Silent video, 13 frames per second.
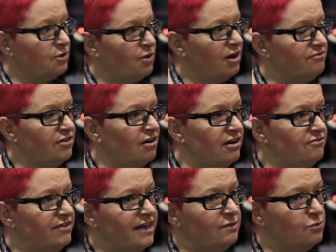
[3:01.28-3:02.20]
know, I
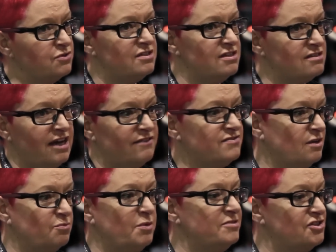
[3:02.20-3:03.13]
really wanted to have
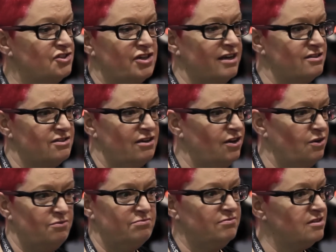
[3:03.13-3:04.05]
some women to chat
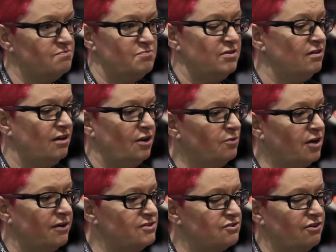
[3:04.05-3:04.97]
to, you know,
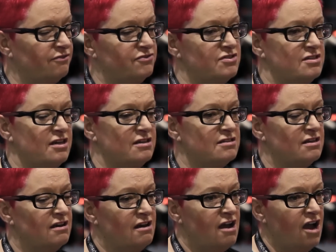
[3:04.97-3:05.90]
going to conferences.
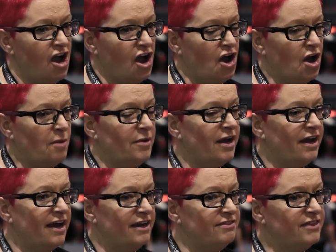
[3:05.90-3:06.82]

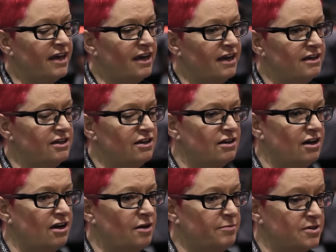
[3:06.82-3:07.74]
And
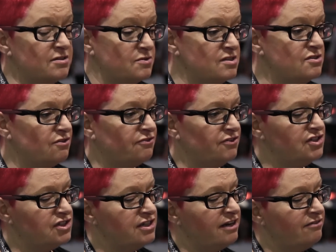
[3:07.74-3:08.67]
then, because I was in software
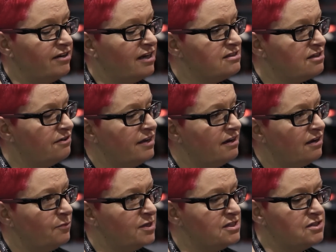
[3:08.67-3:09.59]
engineering, and so then
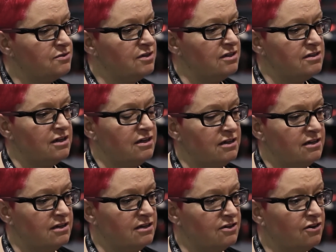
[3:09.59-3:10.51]
I went to
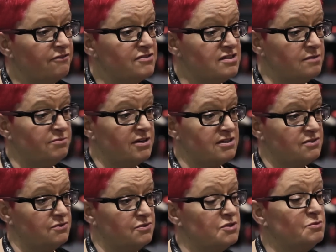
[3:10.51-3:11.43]
a conference in
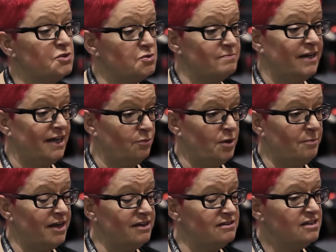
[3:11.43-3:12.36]
Brussels, which was mainly
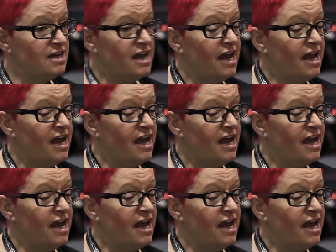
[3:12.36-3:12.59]
women,